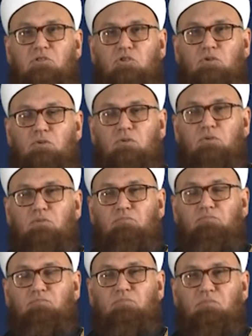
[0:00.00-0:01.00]
to
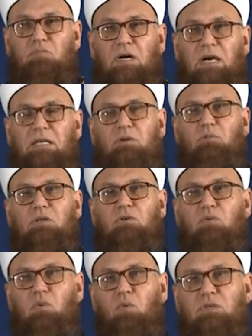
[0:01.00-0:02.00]
anyone
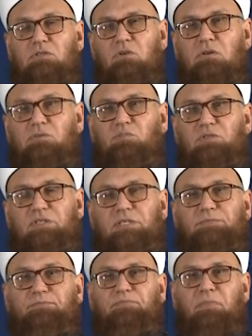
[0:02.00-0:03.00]
who was not
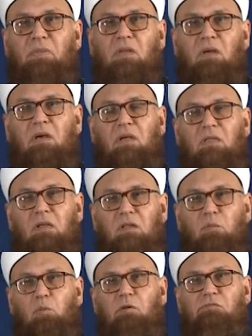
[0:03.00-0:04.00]
Muslim that
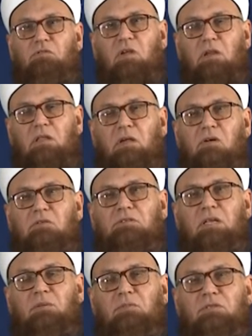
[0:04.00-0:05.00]
the Prophet sallallahu alaihi
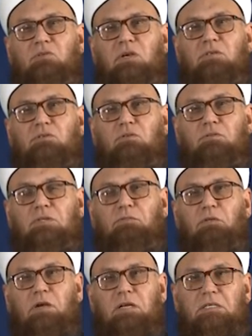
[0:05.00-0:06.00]
wasallam is going through
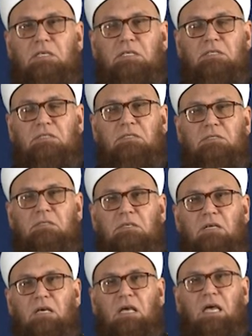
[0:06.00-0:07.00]
difficulties,
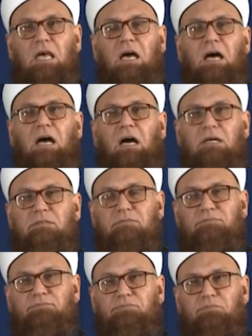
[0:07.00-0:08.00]
and
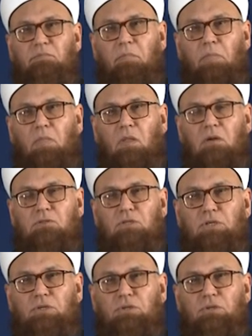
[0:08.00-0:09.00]

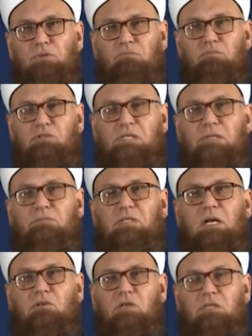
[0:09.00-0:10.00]
Muslims
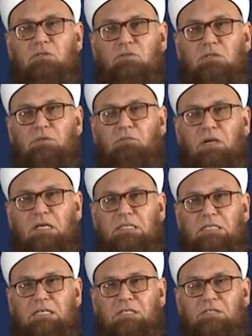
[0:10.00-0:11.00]
are going through
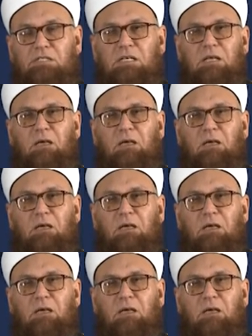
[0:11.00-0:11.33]
difficulties,